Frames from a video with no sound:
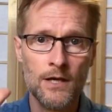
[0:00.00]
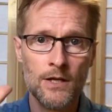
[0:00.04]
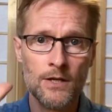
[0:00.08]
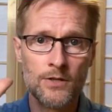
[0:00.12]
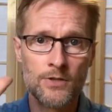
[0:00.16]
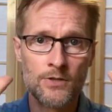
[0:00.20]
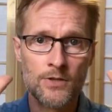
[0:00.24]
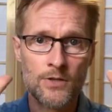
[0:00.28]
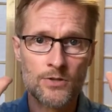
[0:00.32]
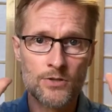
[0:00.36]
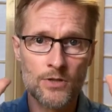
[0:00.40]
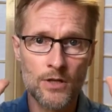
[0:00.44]

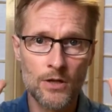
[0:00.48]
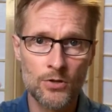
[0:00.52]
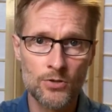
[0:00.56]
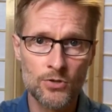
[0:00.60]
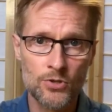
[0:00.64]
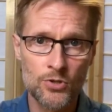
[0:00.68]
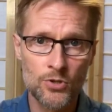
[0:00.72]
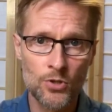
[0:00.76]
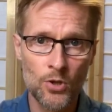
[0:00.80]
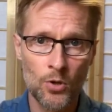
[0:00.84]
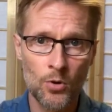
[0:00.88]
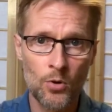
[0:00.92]
just
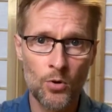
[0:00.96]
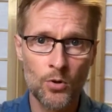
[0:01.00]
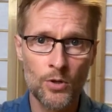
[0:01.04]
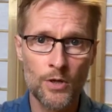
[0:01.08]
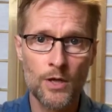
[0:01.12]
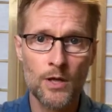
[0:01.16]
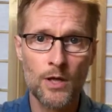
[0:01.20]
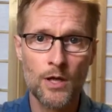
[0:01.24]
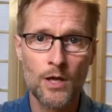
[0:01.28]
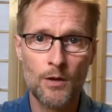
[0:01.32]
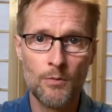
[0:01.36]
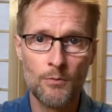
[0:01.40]

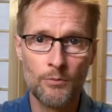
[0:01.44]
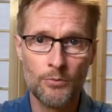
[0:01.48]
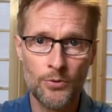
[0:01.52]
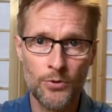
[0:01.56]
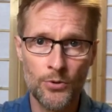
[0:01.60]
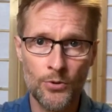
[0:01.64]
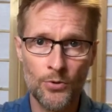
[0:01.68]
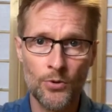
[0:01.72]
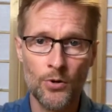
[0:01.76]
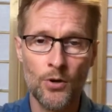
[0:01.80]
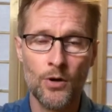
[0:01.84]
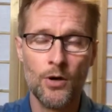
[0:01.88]
totally
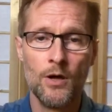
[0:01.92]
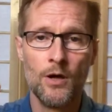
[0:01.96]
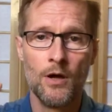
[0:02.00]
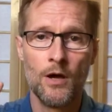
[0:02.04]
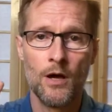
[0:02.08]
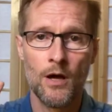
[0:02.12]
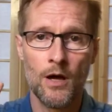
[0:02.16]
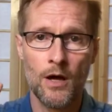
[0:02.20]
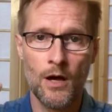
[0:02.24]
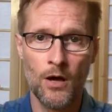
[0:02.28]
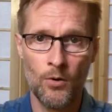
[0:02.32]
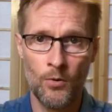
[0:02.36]
pure
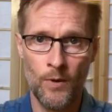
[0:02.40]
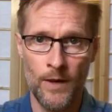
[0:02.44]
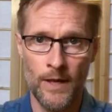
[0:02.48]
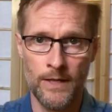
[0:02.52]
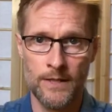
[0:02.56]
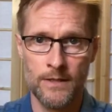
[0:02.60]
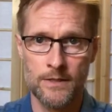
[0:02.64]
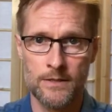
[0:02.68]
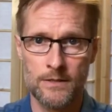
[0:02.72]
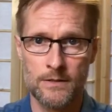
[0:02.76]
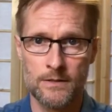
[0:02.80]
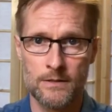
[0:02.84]

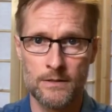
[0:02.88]
awareness.